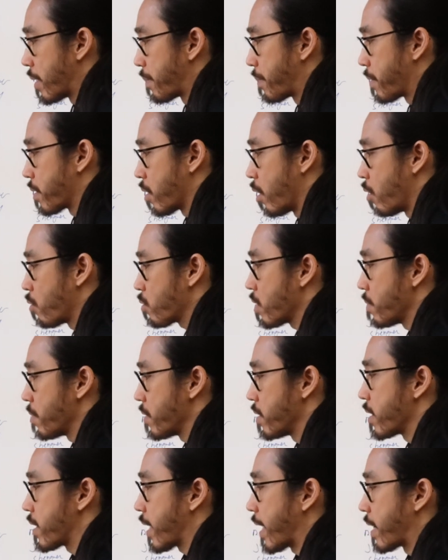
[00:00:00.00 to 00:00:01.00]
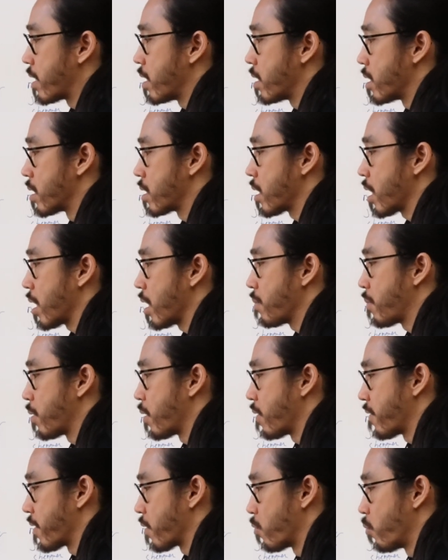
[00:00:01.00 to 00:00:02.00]
but ultimately cannot attain
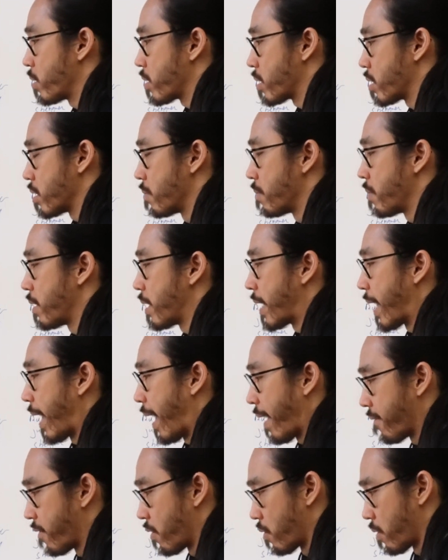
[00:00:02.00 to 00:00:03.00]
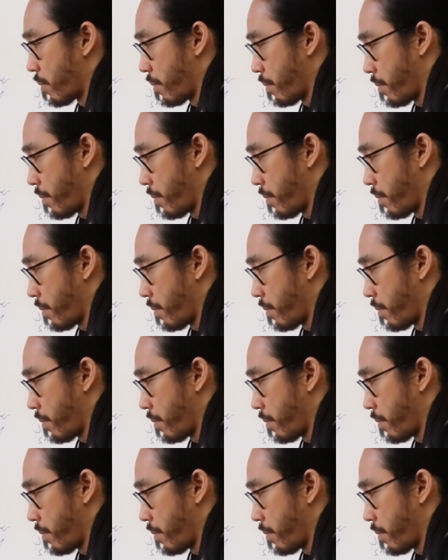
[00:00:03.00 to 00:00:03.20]
perfect wisdom ever.